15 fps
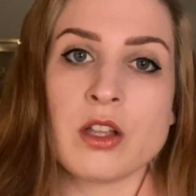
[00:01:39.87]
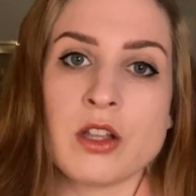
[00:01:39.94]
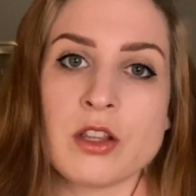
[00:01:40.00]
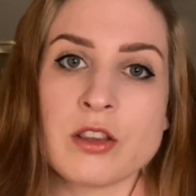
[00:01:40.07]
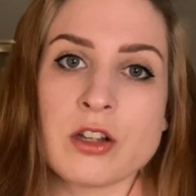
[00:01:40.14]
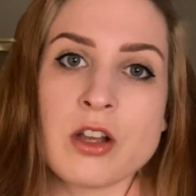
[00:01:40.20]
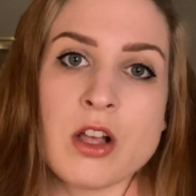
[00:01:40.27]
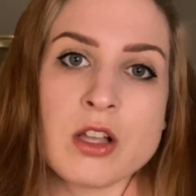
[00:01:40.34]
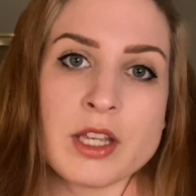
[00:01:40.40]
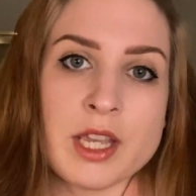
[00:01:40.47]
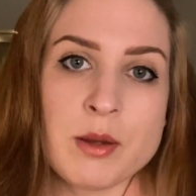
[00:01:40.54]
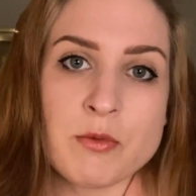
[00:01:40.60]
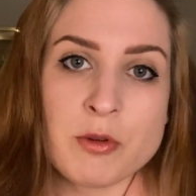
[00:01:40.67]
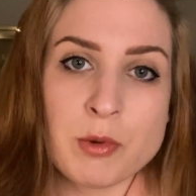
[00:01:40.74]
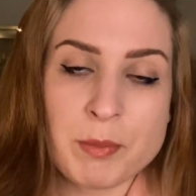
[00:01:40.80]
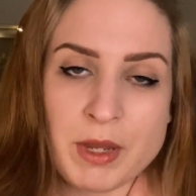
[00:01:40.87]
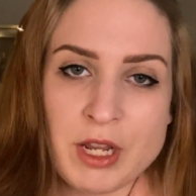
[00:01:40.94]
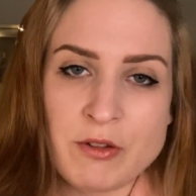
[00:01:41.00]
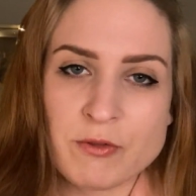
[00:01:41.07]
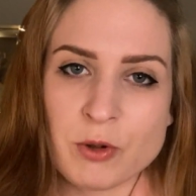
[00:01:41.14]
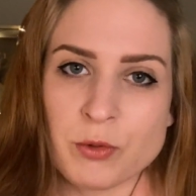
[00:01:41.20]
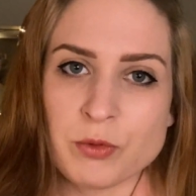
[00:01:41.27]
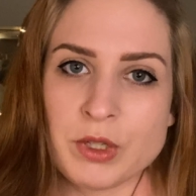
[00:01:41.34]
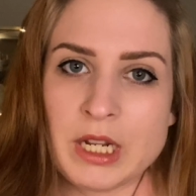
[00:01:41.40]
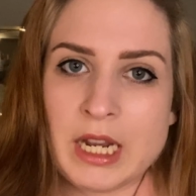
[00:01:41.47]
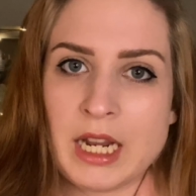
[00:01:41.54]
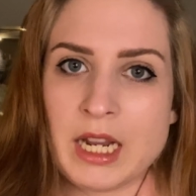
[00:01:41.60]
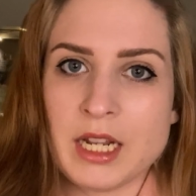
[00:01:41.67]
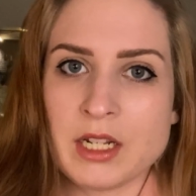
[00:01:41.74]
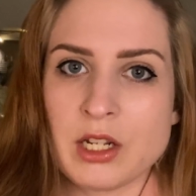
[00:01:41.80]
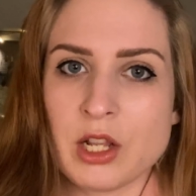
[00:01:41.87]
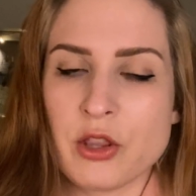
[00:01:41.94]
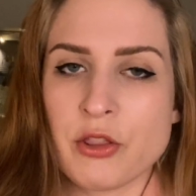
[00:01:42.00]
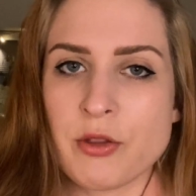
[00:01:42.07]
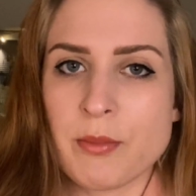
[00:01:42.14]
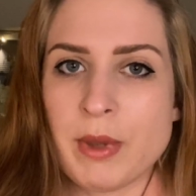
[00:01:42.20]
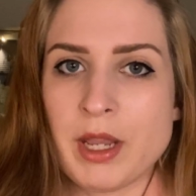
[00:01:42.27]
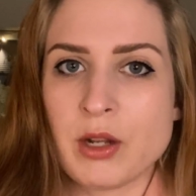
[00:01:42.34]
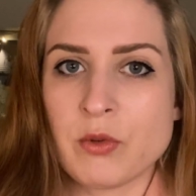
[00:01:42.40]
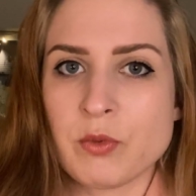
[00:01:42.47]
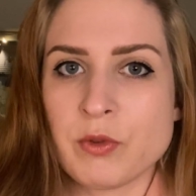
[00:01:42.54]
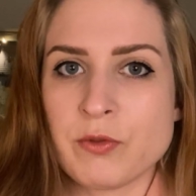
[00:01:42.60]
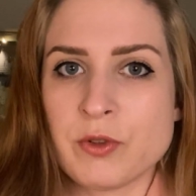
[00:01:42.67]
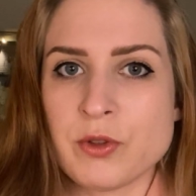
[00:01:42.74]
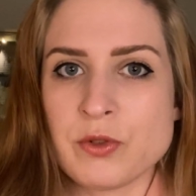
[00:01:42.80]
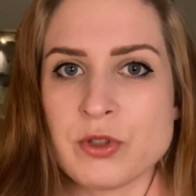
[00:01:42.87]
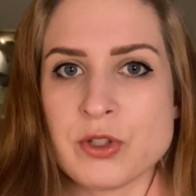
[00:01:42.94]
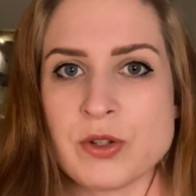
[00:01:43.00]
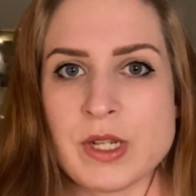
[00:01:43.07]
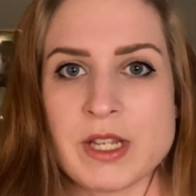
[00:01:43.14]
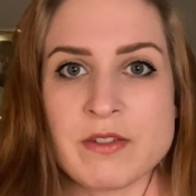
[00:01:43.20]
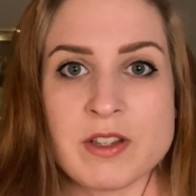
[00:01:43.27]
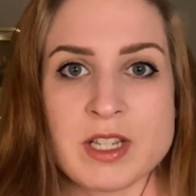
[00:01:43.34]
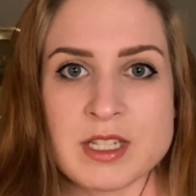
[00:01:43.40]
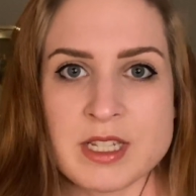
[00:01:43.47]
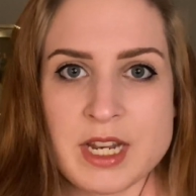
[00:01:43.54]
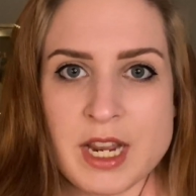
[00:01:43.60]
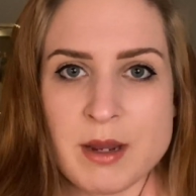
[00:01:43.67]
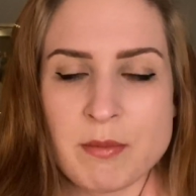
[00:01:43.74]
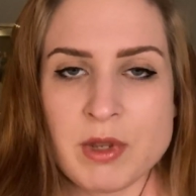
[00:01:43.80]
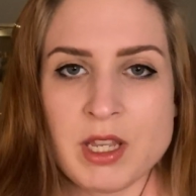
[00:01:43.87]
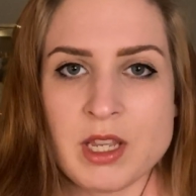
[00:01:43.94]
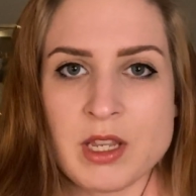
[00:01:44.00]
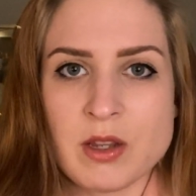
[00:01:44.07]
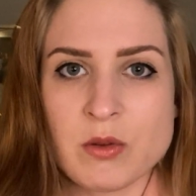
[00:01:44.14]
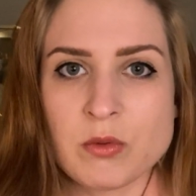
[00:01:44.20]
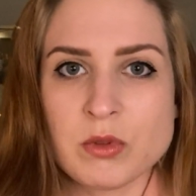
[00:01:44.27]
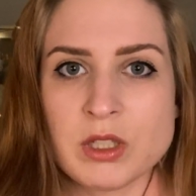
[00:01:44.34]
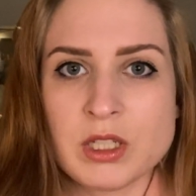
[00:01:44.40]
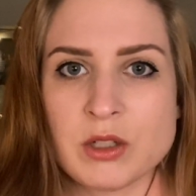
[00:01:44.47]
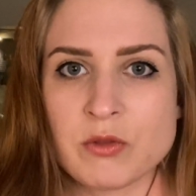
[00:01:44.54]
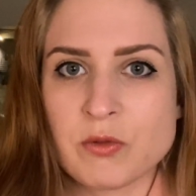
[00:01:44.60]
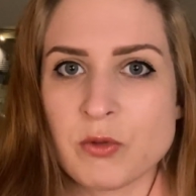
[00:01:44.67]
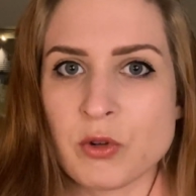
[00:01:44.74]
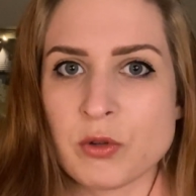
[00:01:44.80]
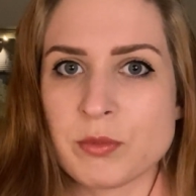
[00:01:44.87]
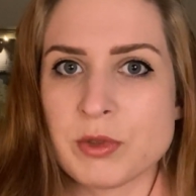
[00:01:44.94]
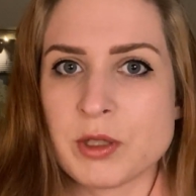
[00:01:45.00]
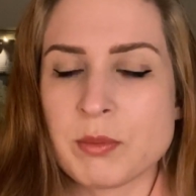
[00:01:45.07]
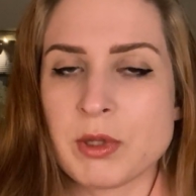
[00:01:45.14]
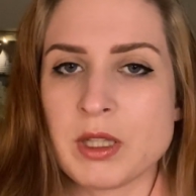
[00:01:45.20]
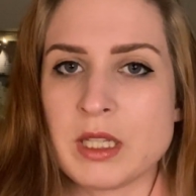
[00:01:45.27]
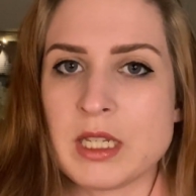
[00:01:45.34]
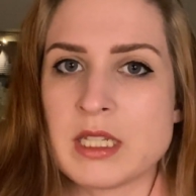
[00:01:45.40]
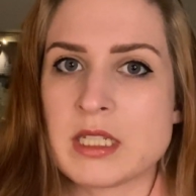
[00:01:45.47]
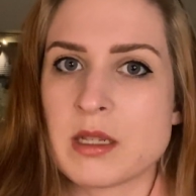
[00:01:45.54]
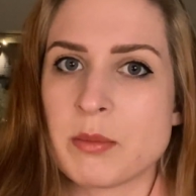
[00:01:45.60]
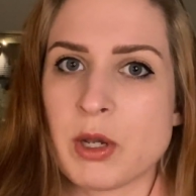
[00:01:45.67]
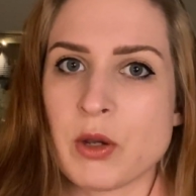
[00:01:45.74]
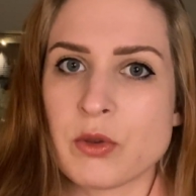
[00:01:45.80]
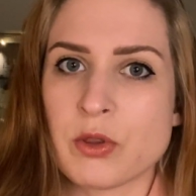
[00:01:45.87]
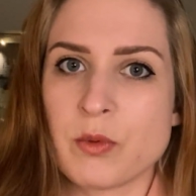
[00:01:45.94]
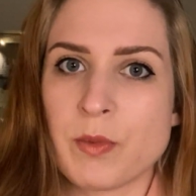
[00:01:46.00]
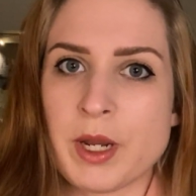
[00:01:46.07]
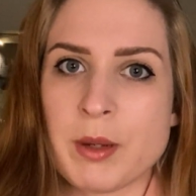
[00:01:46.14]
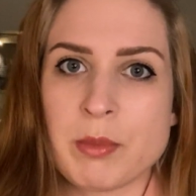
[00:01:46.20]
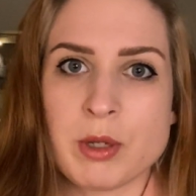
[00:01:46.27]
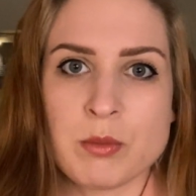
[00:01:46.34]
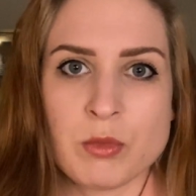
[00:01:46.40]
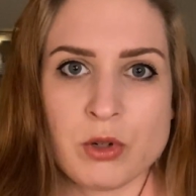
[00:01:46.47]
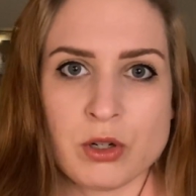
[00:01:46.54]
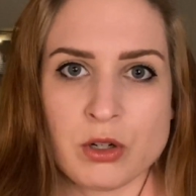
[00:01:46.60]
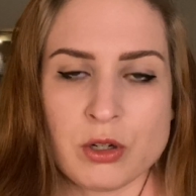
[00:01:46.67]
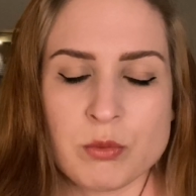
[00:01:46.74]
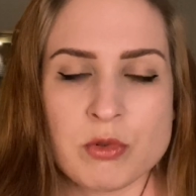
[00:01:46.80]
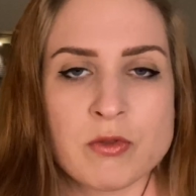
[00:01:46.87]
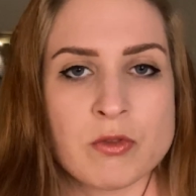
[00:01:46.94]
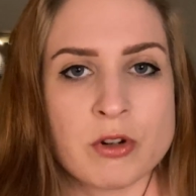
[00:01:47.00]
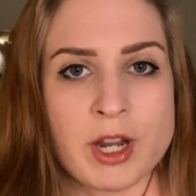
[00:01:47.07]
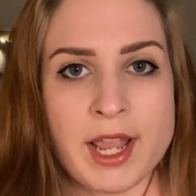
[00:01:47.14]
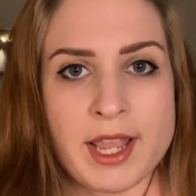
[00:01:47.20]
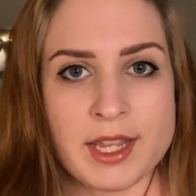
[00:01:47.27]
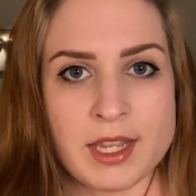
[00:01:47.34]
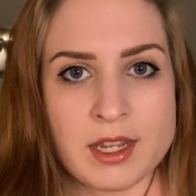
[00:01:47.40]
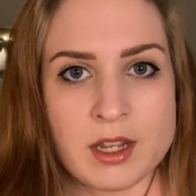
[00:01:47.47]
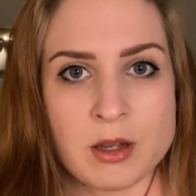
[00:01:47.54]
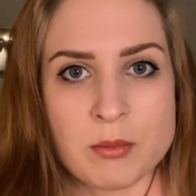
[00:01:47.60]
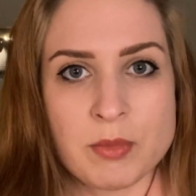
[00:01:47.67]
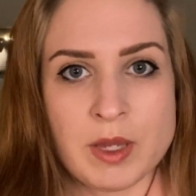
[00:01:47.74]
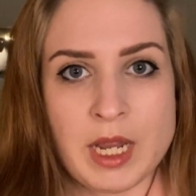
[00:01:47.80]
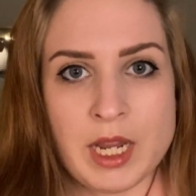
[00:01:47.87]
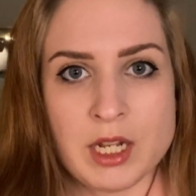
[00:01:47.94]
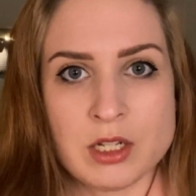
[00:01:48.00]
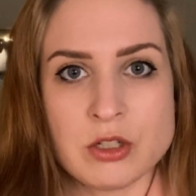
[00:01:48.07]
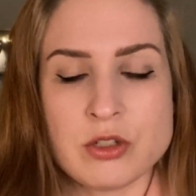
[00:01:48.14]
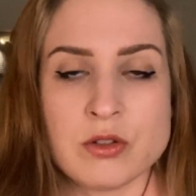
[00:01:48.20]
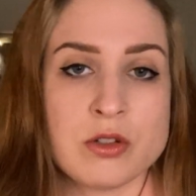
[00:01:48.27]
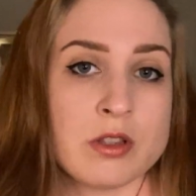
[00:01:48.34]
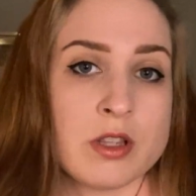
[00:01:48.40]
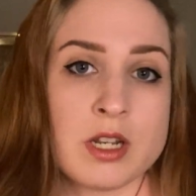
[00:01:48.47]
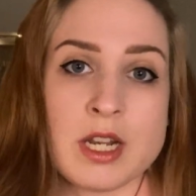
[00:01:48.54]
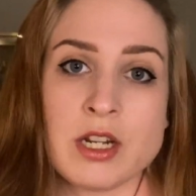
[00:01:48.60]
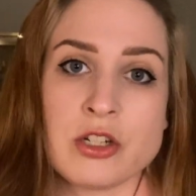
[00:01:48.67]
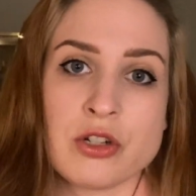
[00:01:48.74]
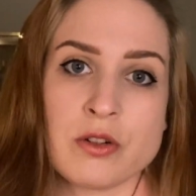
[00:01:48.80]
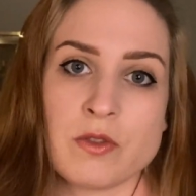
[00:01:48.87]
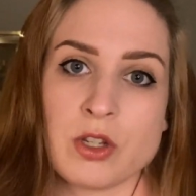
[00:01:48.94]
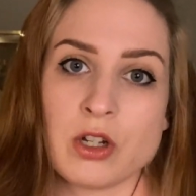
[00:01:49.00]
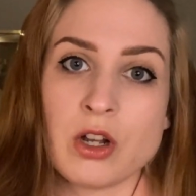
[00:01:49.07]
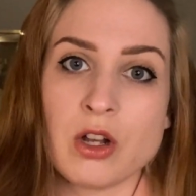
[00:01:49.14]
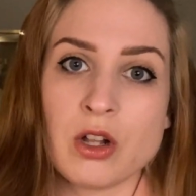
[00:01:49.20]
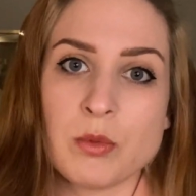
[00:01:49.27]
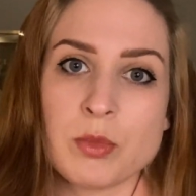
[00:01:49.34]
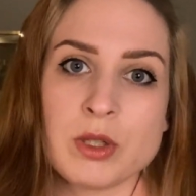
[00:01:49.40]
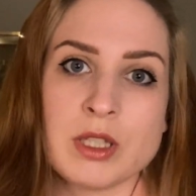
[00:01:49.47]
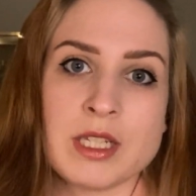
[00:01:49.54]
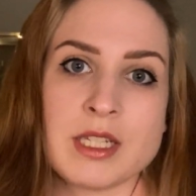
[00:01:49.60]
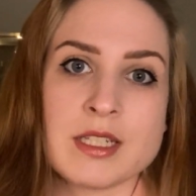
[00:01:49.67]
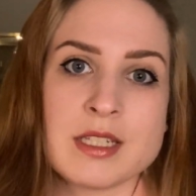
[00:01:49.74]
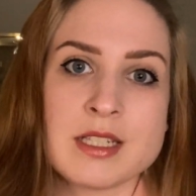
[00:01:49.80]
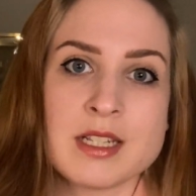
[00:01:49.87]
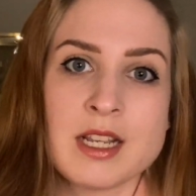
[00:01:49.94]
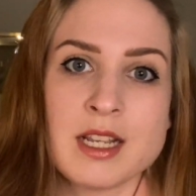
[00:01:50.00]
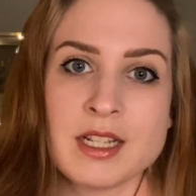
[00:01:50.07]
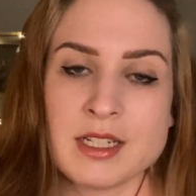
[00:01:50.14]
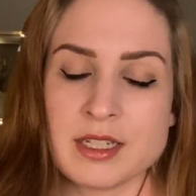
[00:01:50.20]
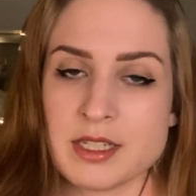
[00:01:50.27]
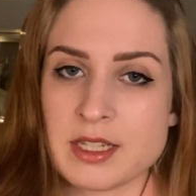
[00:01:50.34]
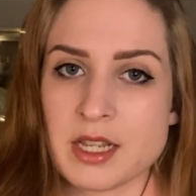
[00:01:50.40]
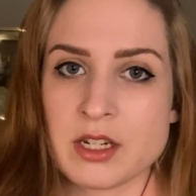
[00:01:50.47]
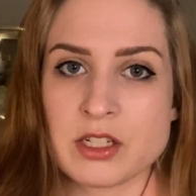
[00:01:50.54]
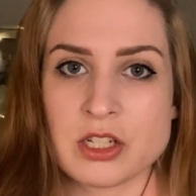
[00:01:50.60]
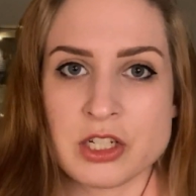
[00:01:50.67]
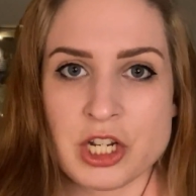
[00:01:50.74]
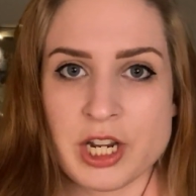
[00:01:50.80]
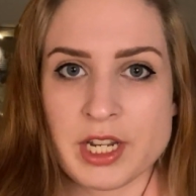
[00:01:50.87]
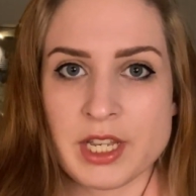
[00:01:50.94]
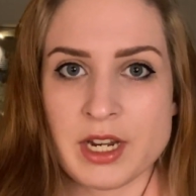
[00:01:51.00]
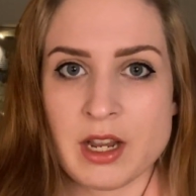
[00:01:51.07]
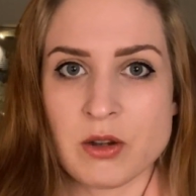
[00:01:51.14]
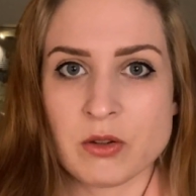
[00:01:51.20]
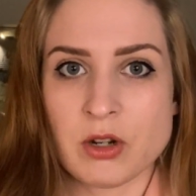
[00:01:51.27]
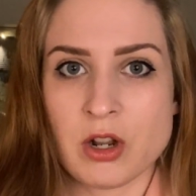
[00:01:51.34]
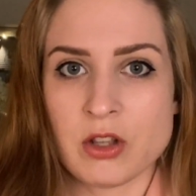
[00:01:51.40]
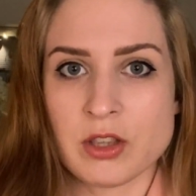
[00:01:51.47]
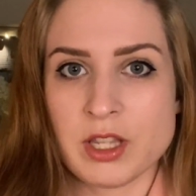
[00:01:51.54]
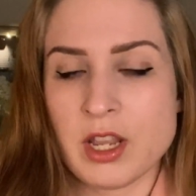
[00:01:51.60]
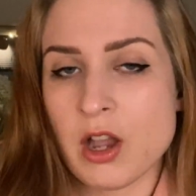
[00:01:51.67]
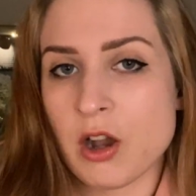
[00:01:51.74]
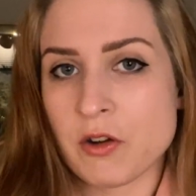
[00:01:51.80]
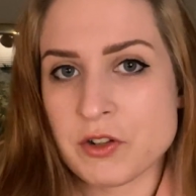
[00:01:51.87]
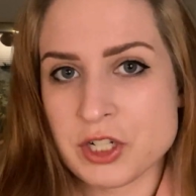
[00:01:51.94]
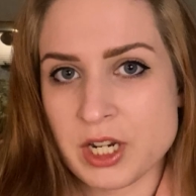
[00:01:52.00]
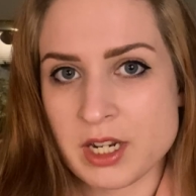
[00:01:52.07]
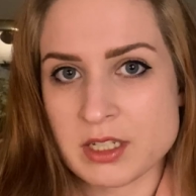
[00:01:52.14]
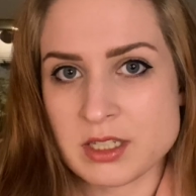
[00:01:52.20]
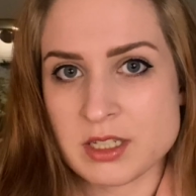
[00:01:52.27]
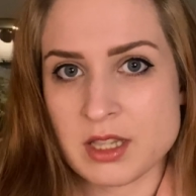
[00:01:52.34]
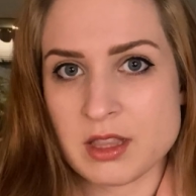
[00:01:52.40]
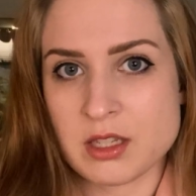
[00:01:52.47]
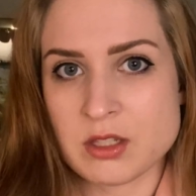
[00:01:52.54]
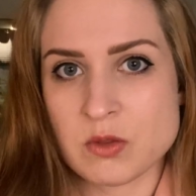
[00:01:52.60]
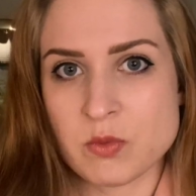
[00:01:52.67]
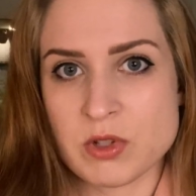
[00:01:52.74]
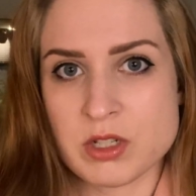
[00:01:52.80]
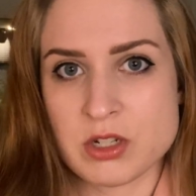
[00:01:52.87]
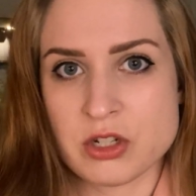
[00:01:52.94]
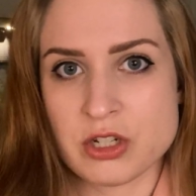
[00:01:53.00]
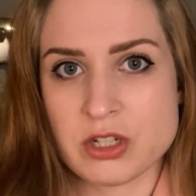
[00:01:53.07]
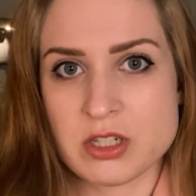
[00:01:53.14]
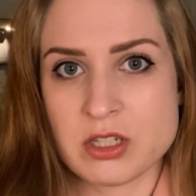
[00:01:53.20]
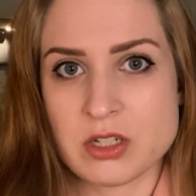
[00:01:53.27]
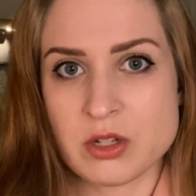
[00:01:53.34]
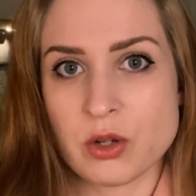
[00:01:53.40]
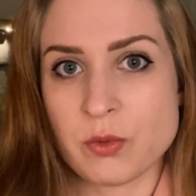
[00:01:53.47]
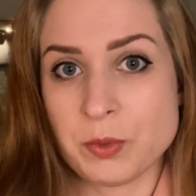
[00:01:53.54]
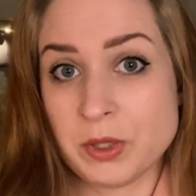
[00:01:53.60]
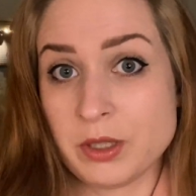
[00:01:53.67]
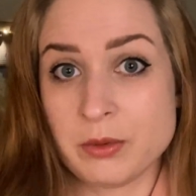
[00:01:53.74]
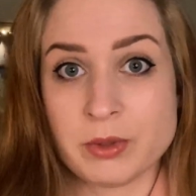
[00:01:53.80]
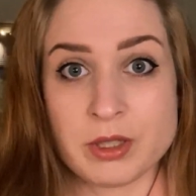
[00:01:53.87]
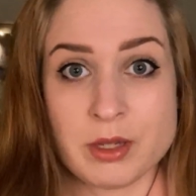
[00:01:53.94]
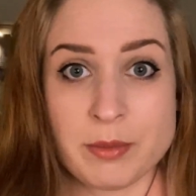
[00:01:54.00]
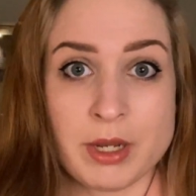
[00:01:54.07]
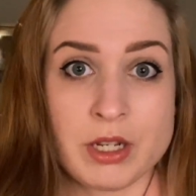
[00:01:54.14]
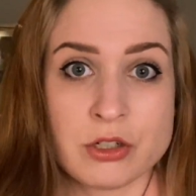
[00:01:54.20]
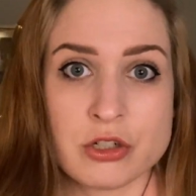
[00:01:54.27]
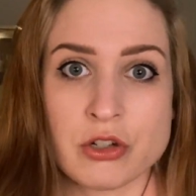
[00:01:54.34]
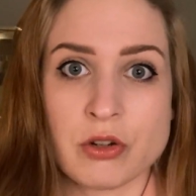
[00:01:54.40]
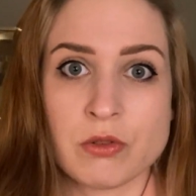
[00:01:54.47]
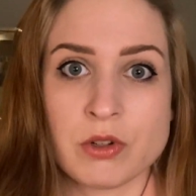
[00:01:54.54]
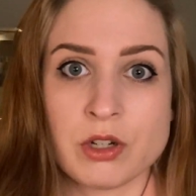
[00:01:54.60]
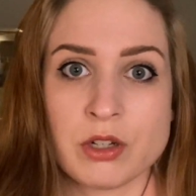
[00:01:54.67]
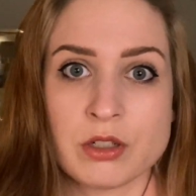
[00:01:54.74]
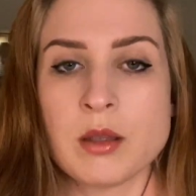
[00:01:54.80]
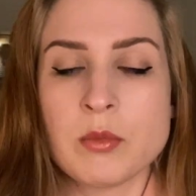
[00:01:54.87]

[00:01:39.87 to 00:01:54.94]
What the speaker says: The call came from a payphone, and the man refused to give his name. He only informed police about the rape and murder before hanging up, and due to the nature of the call, police decided to check it out on the off chance that this wasn't just a really, really bad joke.